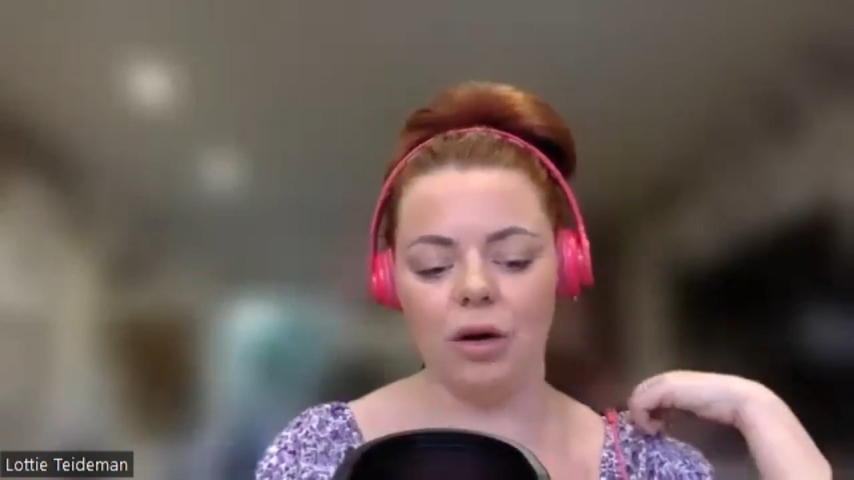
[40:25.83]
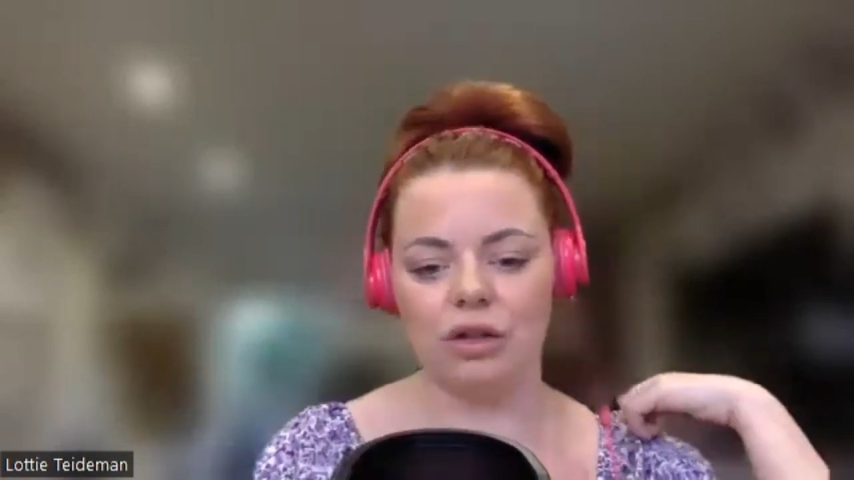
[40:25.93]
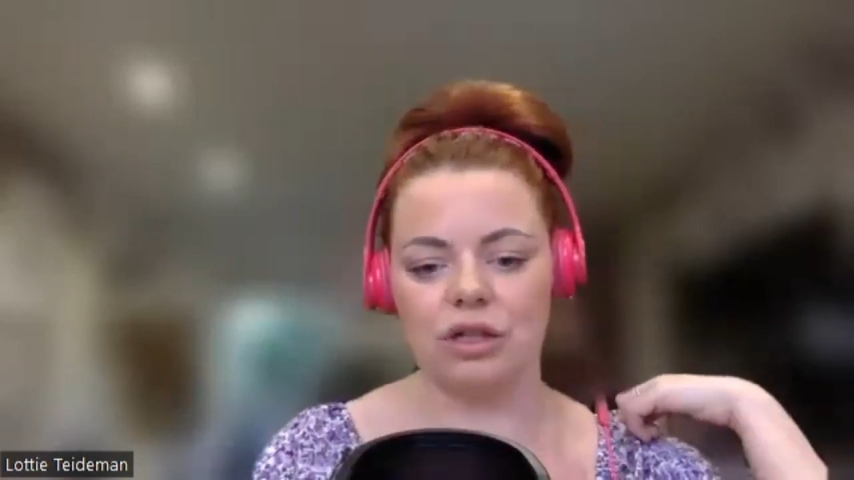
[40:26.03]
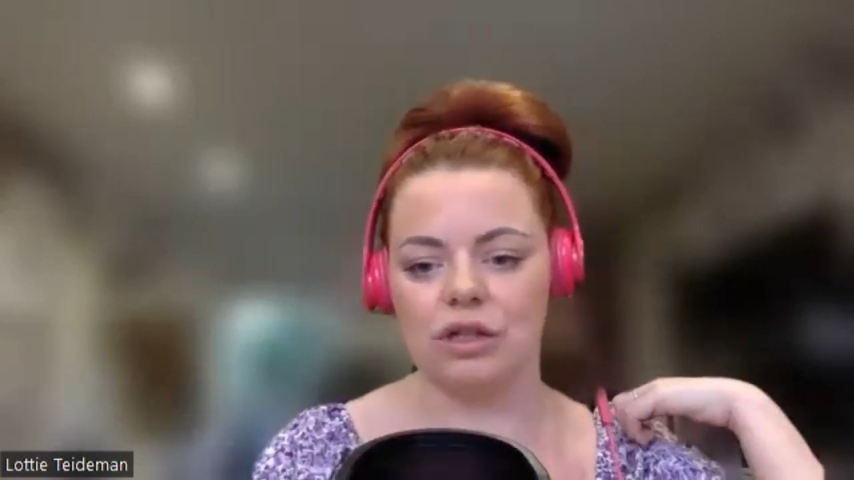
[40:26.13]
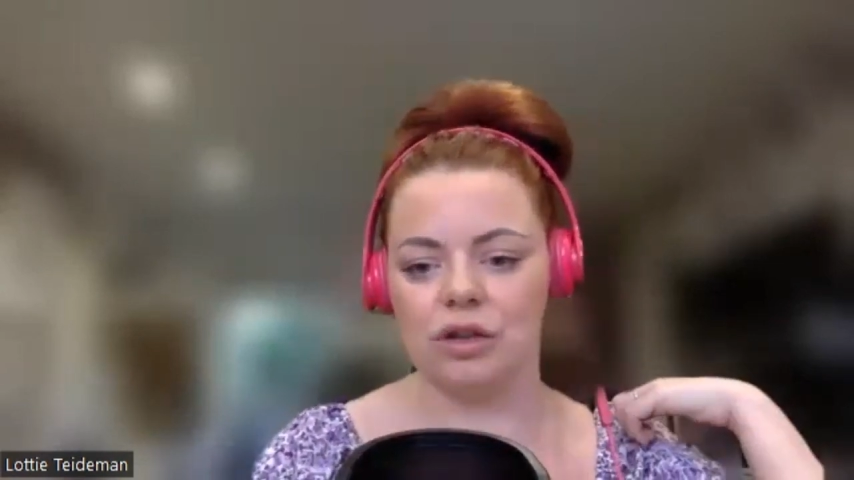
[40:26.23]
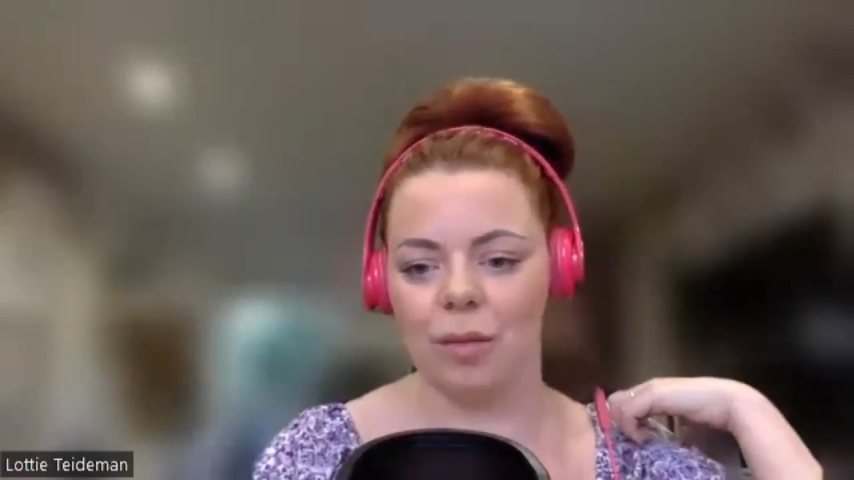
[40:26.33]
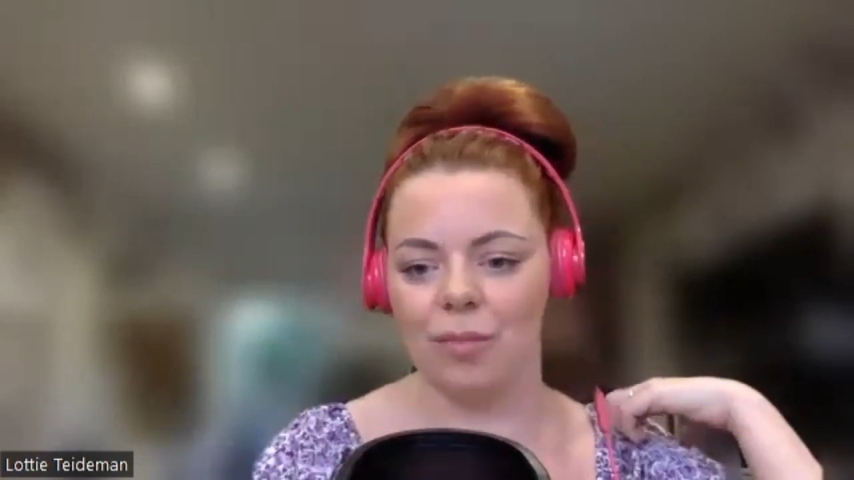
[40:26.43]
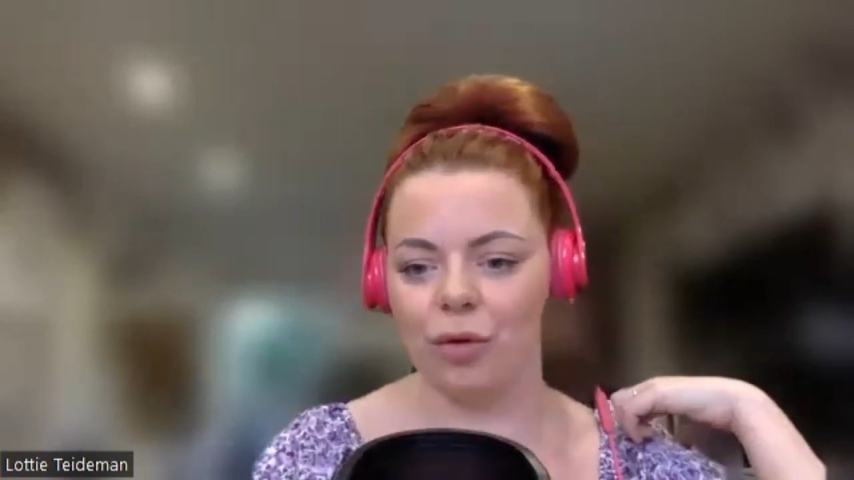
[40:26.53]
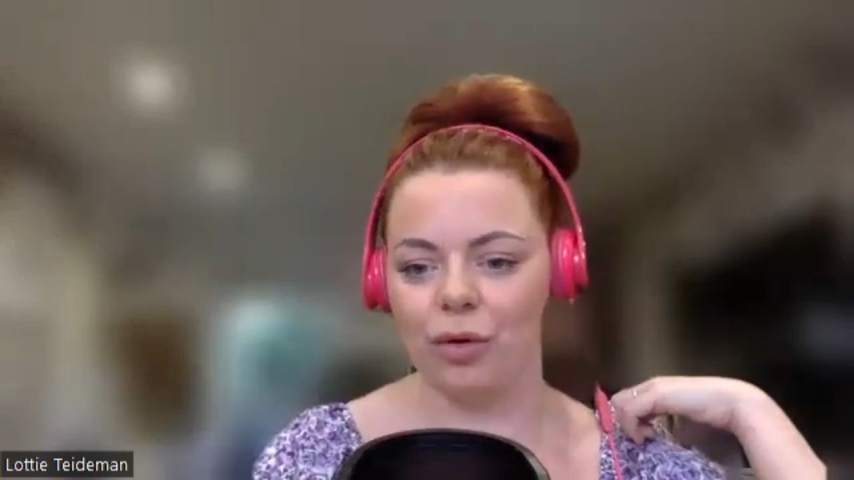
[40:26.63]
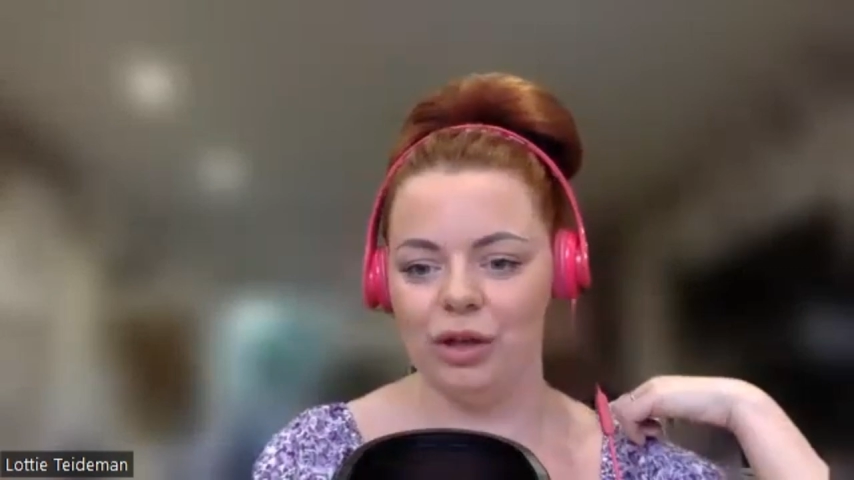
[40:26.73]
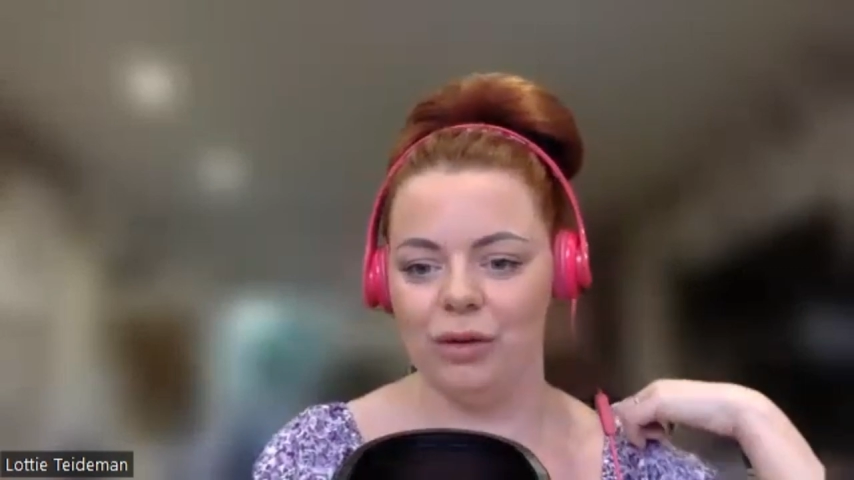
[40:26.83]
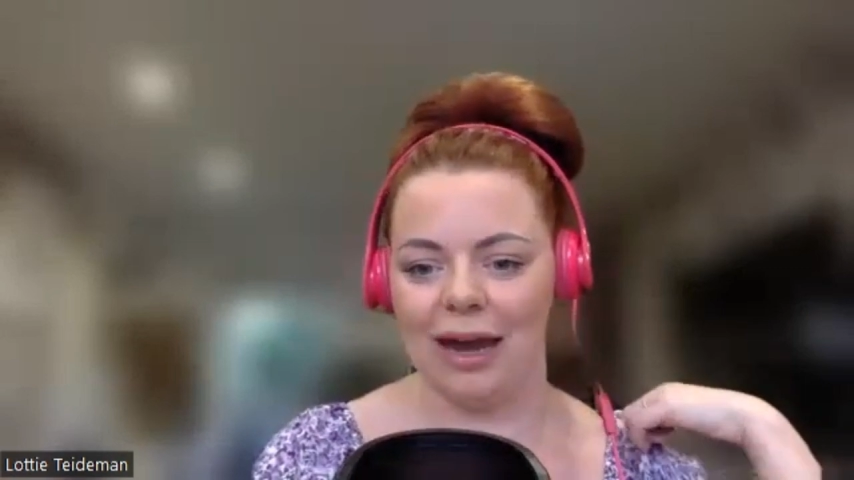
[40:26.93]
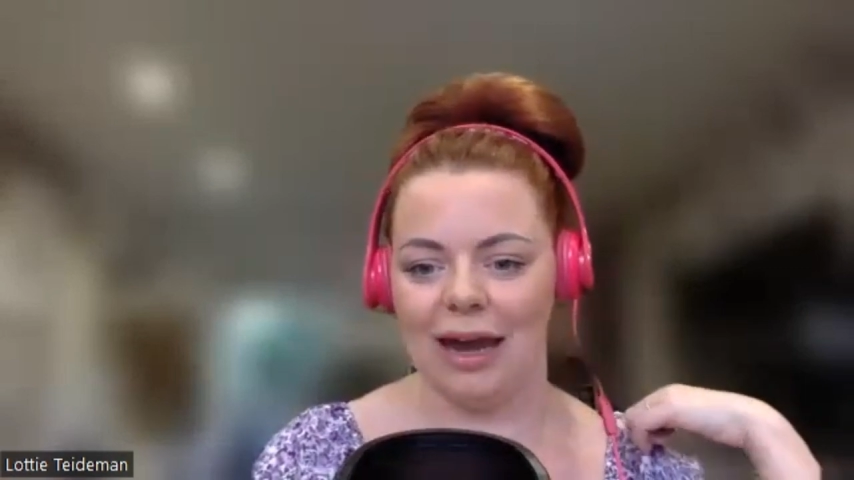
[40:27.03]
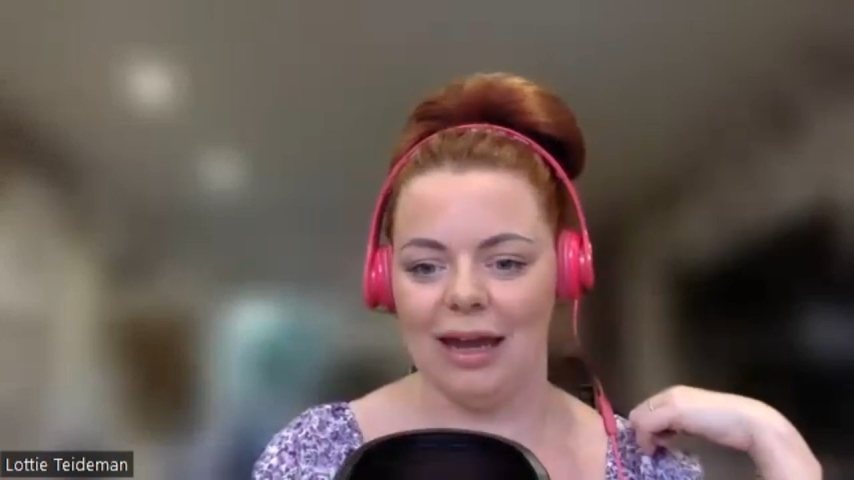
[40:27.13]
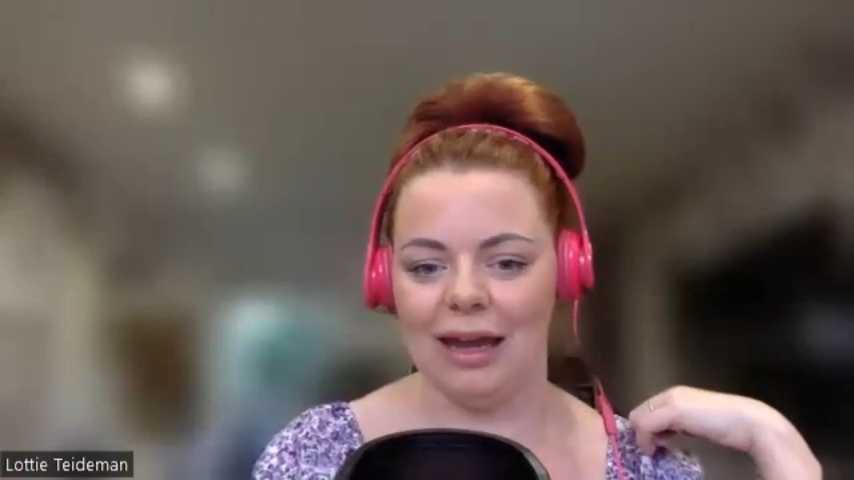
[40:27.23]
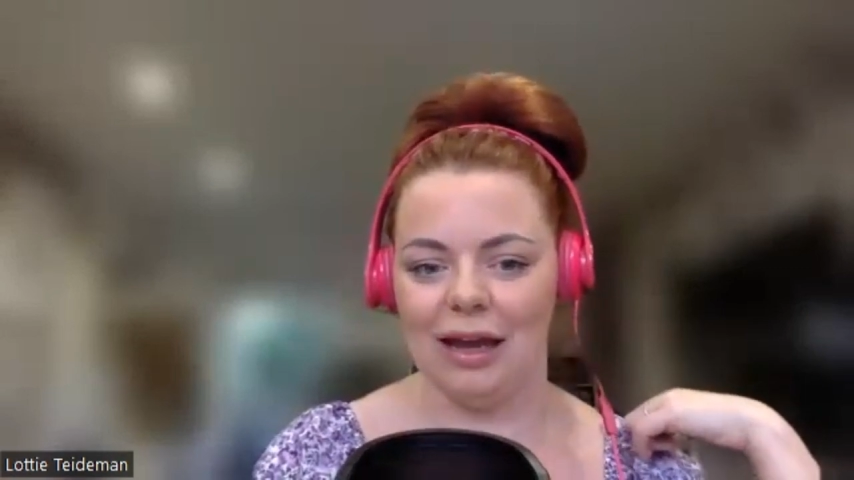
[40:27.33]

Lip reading: got to the top four UK